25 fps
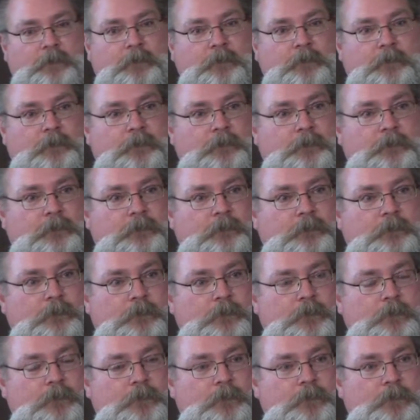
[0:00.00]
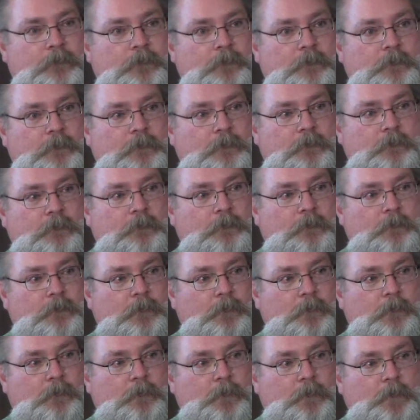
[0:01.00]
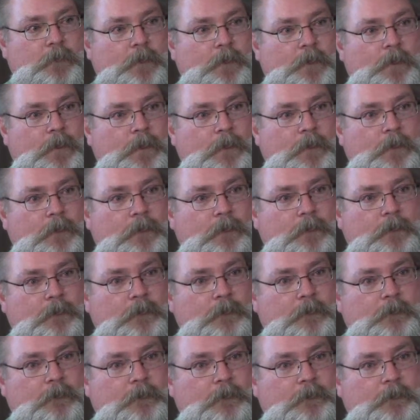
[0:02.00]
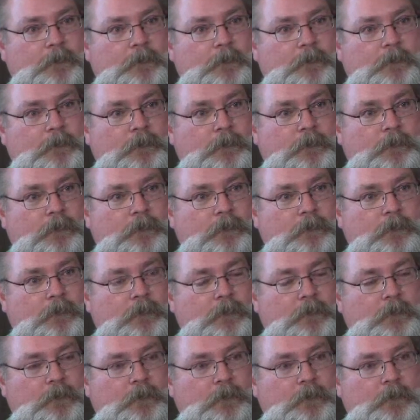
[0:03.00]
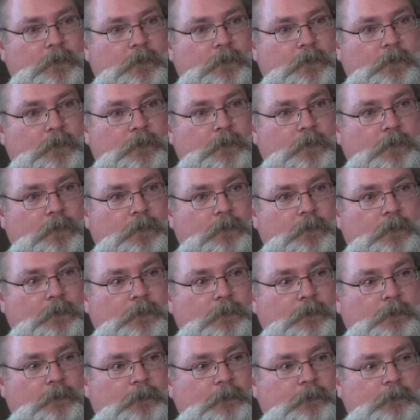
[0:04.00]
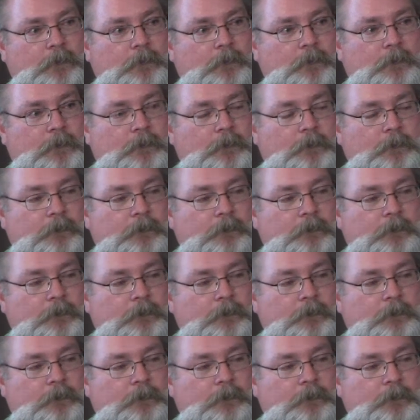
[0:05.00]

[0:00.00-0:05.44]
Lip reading: [no speech]